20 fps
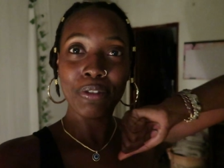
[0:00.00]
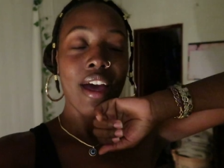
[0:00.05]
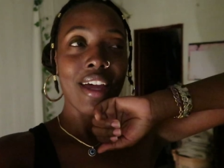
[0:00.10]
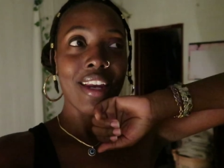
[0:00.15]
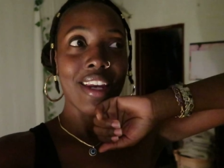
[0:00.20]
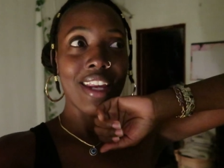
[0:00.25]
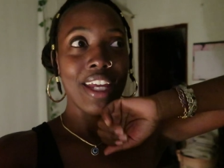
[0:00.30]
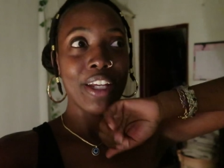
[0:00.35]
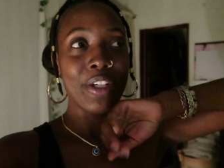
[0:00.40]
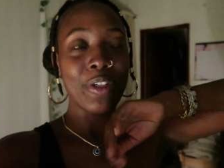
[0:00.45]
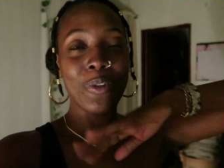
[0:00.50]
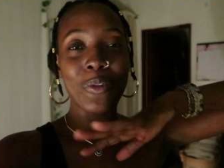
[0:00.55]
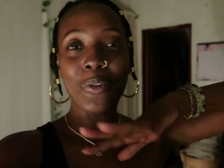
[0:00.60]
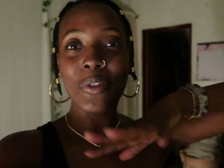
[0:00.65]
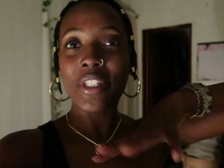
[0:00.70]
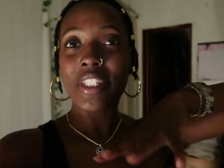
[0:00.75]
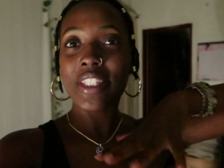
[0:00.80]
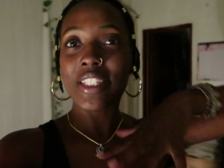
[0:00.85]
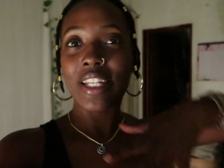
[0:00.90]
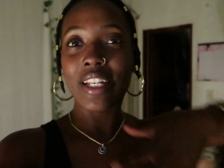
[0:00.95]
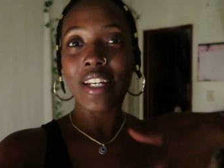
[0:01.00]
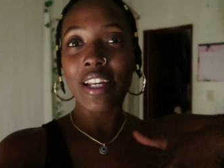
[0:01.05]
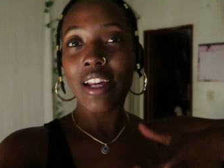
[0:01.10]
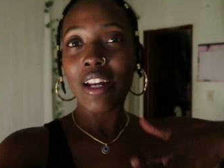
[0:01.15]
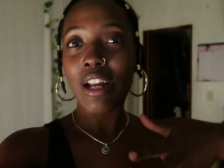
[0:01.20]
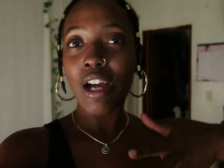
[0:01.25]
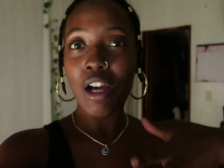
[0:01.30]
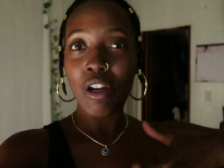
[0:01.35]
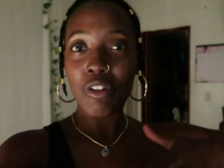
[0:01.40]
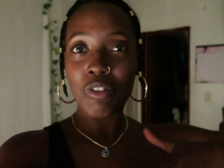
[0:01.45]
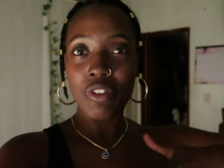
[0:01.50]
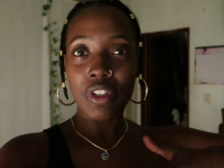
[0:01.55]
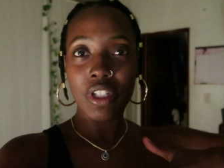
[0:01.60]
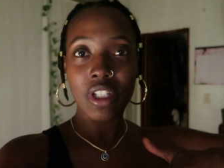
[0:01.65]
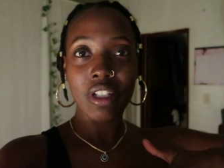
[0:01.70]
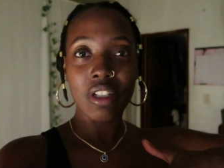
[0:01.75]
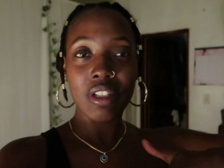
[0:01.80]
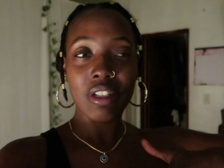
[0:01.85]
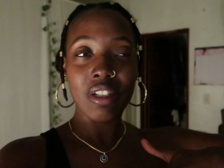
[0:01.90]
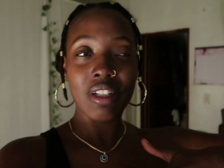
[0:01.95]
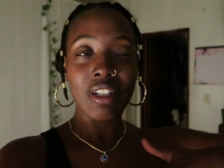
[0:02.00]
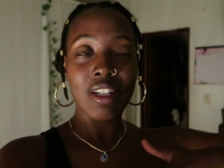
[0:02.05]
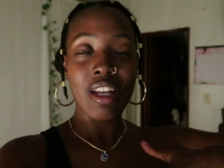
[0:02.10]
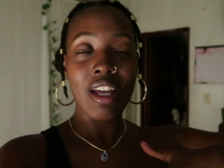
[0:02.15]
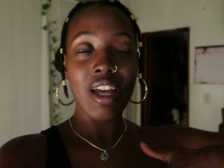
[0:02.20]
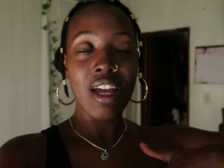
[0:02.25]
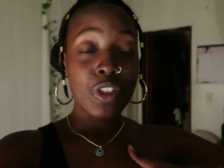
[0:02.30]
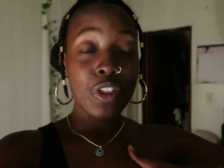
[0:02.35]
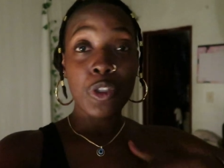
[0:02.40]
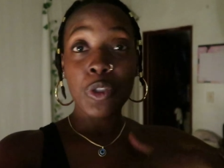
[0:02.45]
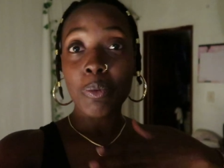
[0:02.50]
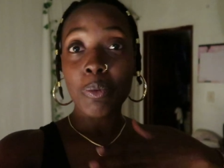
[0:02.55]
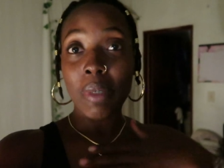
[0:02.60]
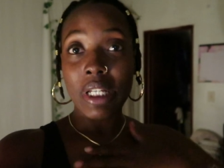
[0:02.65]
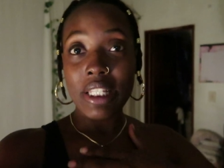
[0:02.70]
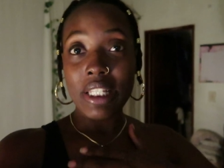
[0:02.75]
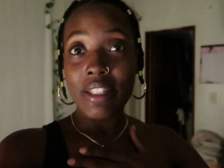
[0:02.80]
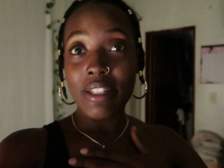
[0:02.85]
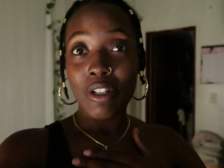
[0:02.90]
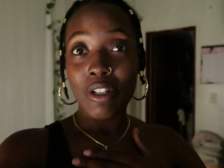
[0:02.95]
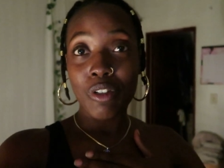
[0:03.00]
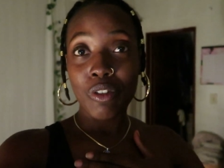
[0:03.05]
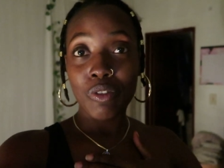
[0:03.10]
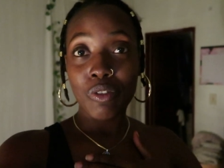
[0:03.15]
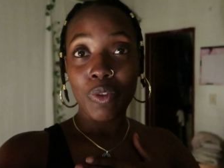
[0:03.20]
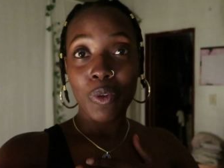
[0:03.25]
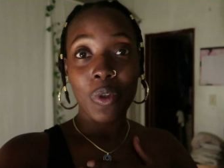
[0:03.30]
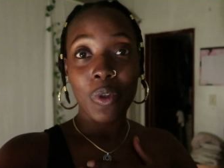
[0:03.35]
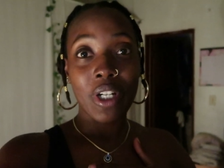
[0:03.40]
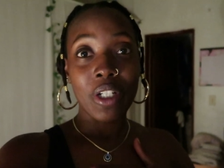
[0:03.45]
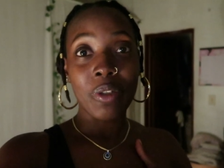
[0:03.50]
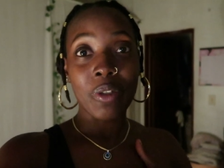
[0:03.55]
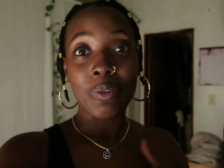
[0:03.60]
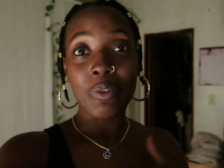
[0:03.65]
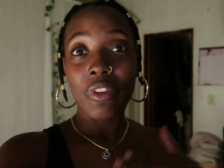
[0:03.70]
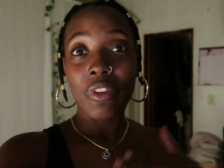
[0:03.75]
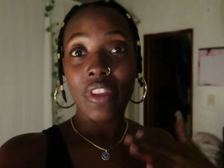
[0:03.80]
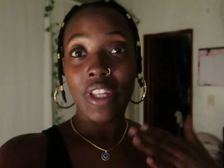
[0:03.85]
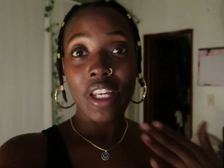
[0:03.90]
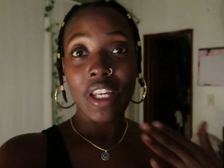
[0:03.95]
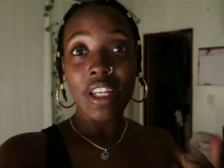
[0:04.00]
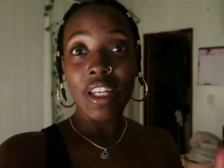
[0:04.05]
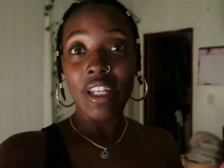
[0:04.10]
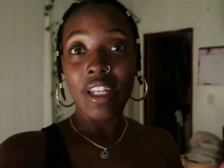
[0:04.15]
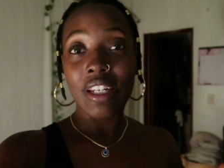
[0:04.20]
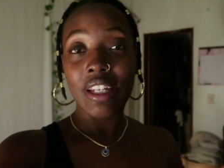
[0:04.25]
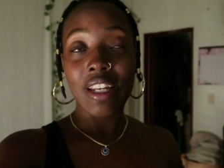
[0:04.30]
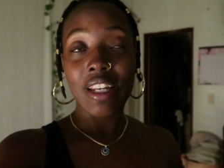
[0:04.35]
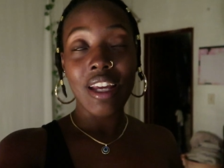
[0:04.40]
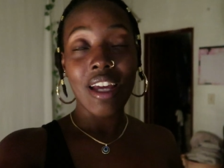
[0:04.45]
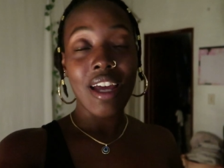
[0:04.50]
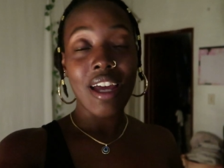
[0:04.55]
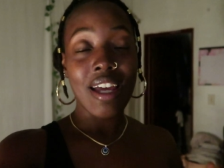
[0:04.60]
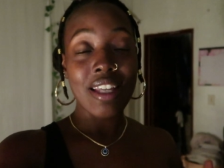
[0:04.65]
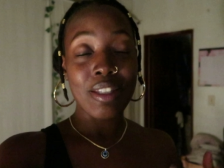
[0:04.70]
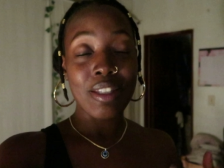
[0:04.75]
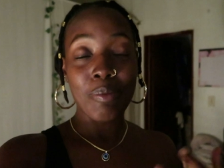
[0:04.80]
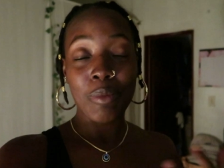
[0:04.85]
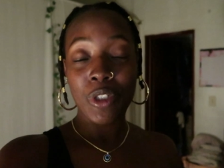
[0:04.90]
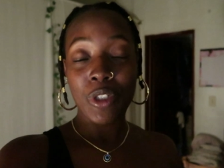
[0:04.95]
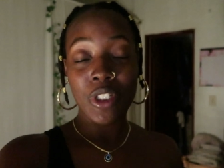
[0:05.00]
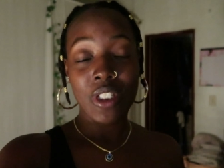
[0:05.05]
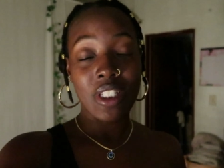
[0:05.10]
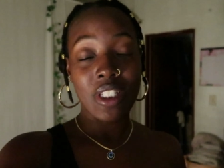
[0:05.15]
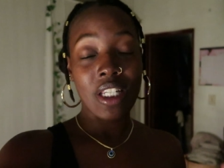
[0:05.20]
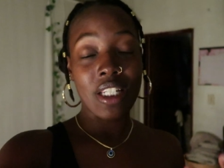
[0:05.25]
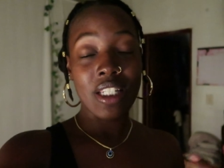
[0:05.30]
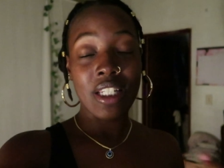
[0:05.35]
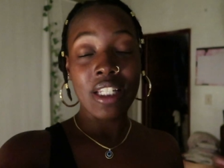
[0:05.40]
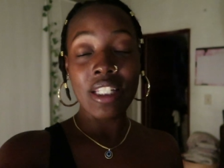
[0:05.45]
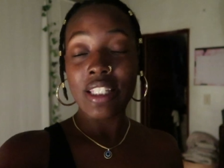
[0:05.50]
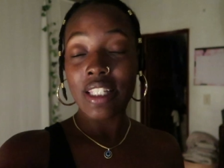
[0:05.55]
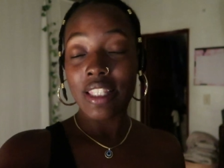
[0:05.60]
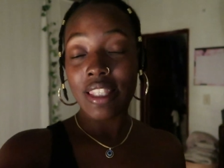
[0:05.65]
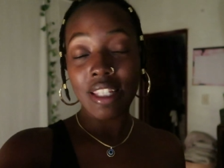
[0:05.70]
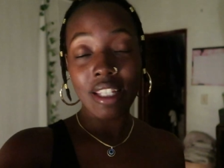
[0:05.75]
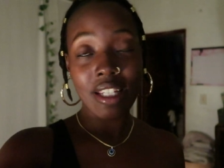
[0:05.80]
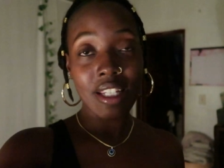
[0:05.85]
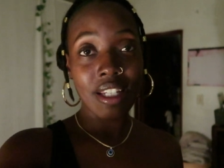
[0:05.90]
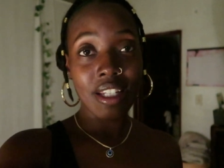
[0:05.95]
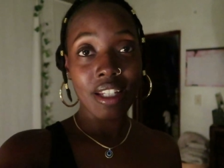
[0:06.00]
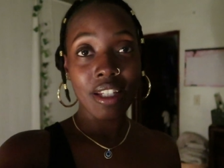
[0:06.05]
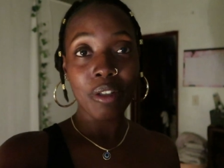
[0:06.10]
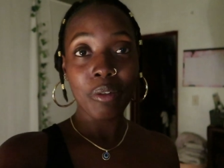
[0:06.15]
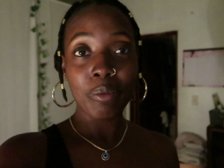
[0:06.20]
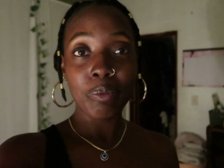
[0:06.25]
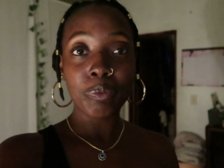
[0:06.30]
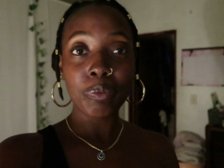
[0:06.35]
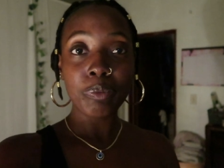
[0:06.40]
and i don't say that often to myself or i don't think it as much as i need to think it